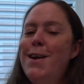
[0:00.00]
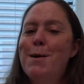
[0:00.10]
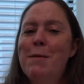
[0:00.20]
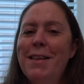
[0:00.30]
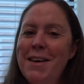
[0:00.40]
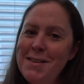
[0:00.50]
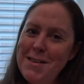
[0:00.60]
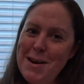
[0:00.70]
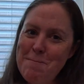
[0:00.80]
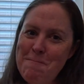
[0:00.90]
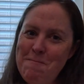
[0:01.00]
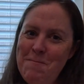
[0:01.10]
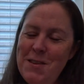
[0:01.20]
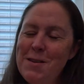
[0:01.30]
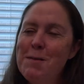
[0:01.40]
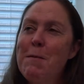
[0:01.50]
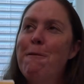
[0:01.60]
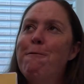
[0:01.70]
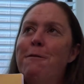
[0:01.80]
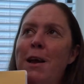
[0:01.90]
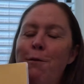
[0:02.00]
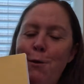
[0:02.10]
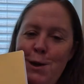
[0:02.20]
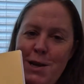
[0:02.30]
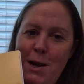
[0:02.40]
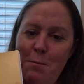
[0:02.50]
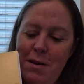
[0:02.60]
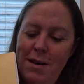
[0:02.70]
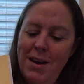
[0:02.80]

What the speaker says: Now my last tab. This is my favorite tab.